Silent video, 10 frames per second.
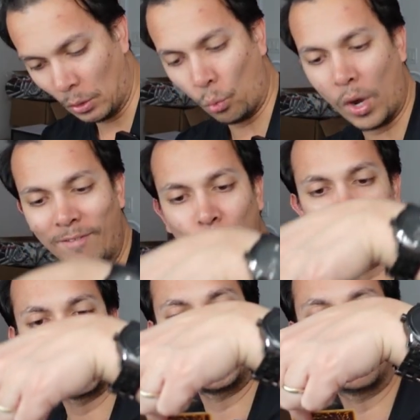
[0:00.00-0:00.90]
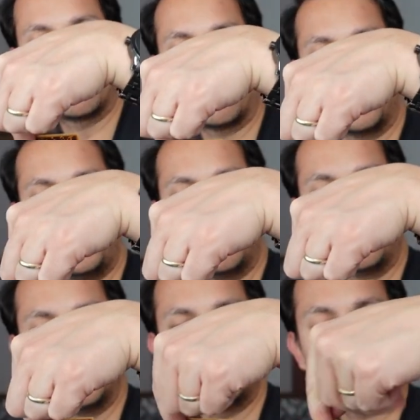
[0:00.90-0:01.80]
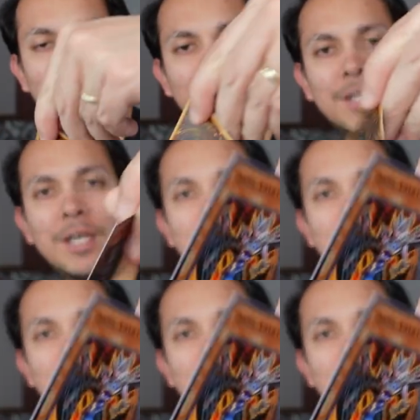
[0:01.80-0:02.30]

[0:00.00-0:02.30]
waifu potential card here, the Dark